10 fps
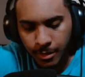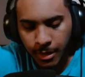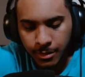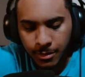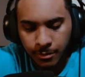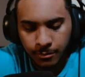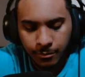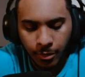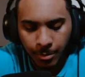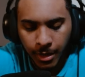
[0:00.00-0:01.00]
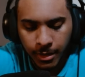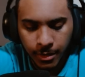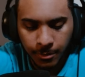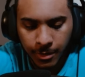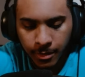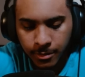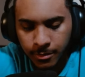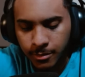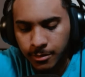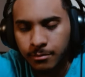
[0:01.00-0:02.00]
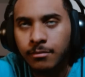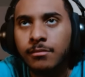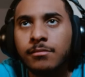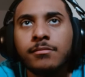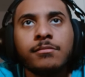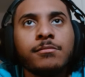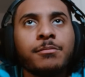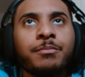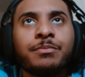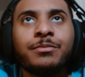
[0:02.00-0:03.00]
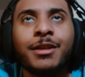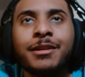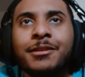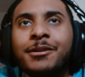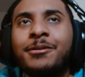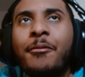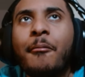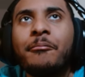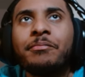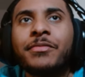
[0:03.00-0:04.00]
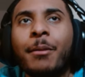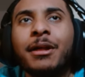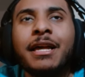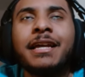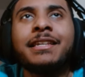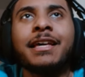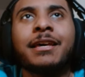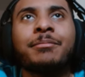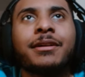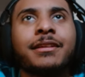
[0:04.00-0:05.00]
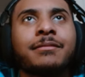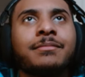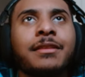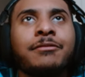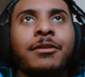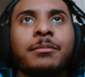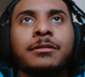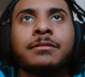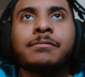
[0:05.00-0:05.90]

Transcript: against a Oh My God's enemy that you just didn't do. I mean, he did it, but he fumbled.